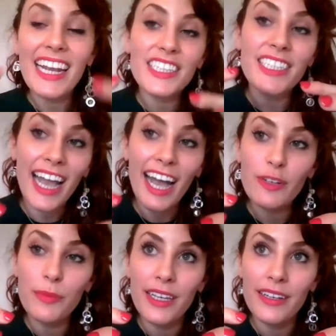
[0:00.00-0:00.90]
HC
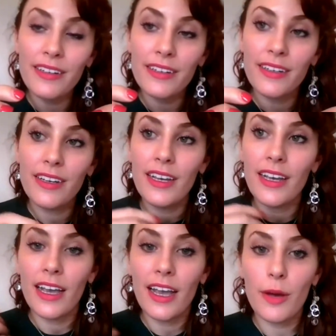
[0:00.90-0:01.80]
admin,
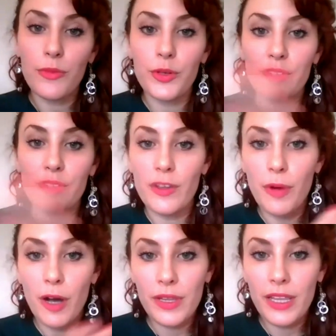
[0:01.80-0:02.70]
through use of the
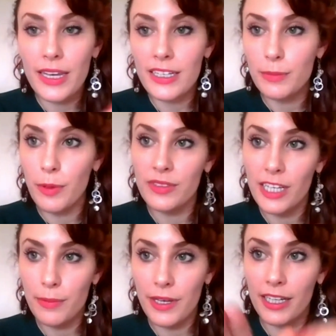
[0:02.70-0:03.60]
publicly exposed
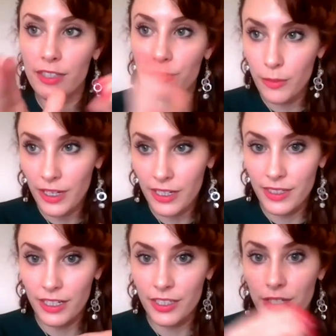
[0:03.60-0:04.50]
APIs from the
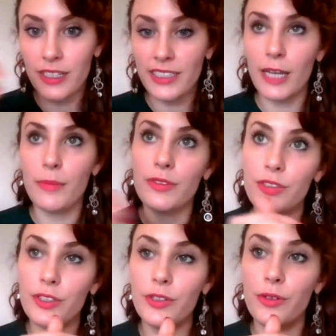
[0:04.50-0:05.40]
conductor, is able
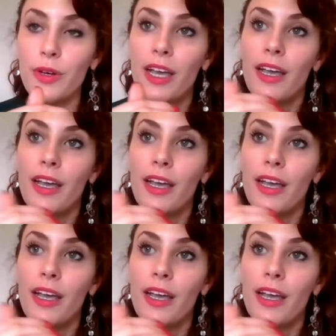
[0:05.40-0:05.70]
to